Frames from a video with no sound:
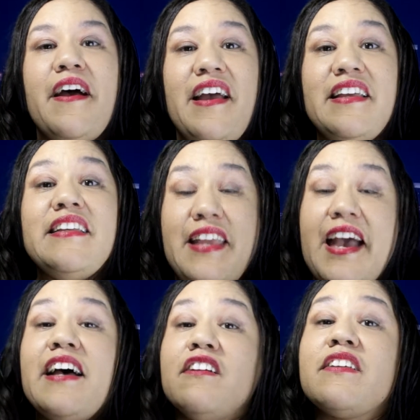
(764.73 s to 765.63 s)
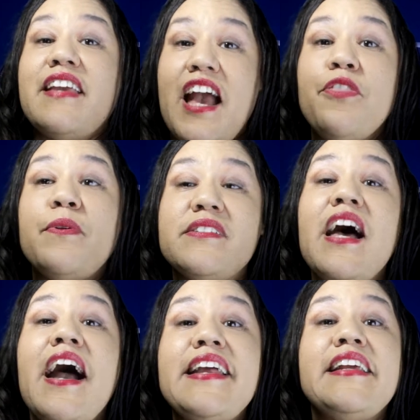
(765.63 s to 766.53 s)
But yeah, Catherine
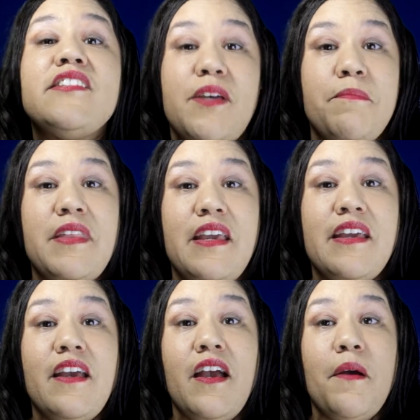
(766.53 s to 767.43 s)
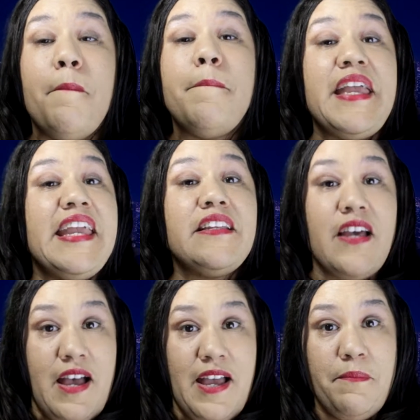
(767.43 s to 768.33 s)
is hiding something
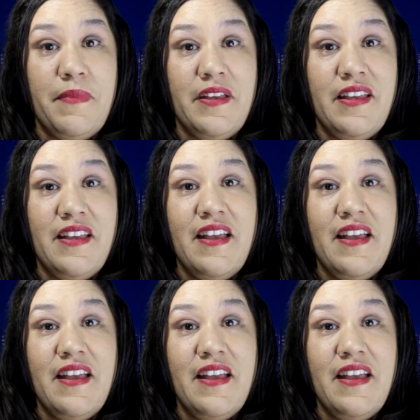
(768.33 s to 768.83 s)
big time.